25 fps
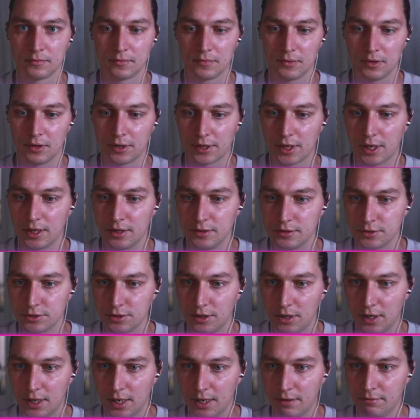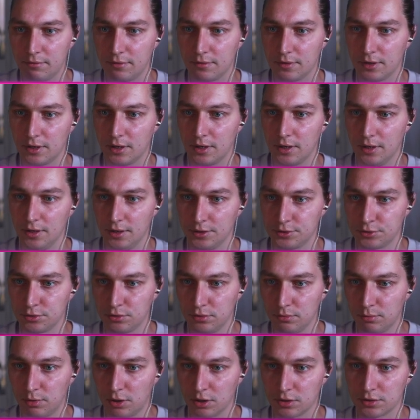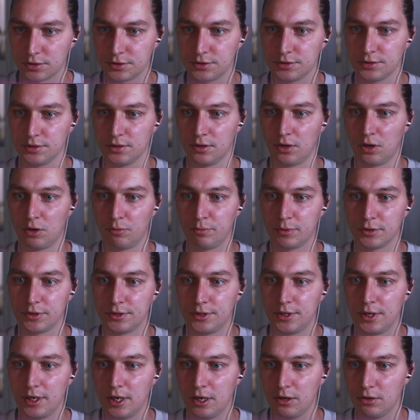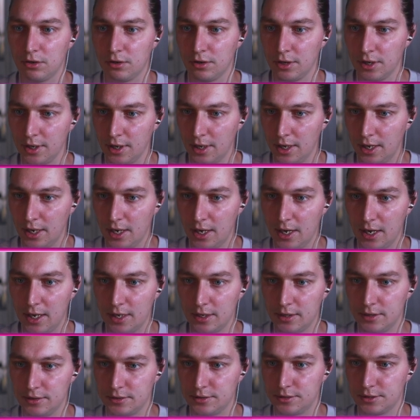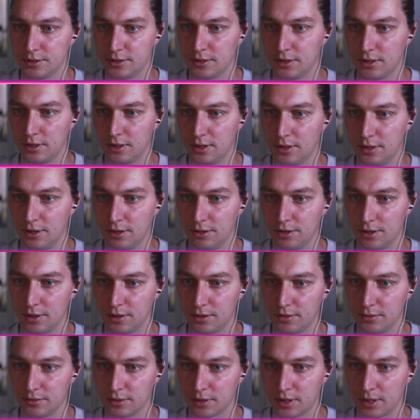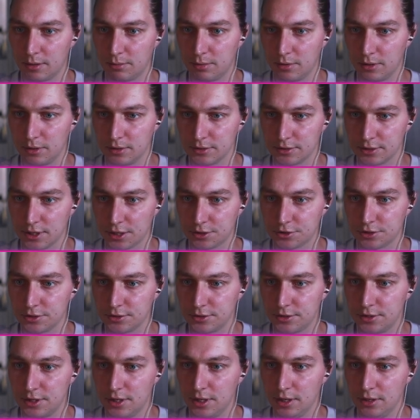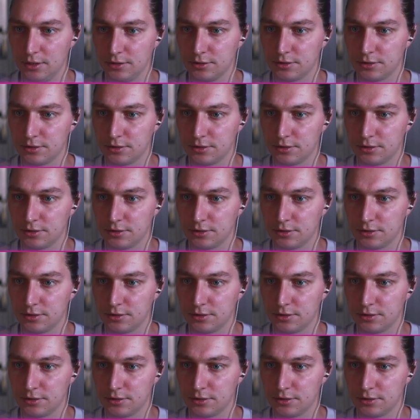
Okay, so I have the Toolbox open now, and there are a couple sections here.